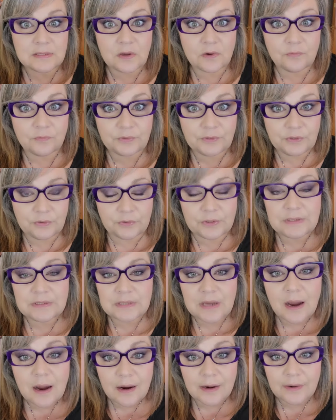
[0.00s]
over your
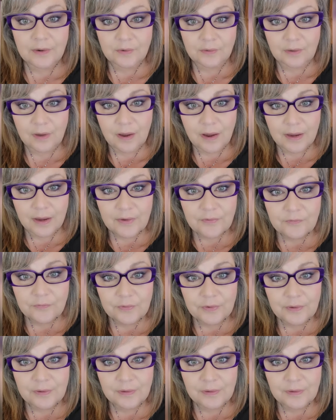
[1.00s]
entire life.